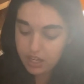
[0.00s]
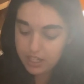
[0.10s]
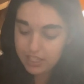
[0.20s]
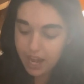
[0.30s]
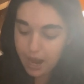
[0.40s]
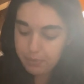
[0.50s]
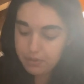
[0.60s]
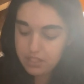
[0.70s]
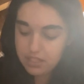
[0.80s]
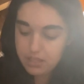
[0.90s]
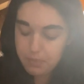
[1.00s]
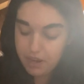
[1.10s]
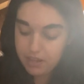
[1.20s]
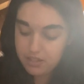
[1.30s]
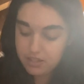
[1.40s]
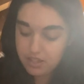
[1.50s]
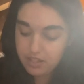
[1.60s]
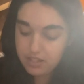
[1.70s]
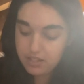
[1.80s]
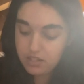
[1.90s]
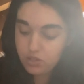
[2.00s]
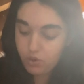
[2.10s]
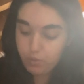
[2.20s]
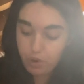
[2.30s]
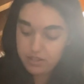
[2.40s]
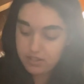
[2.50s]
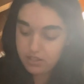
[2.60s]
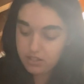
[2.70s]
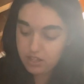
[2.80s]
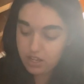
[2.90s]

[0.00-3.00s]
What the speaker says: It happened in the past, and this is your present,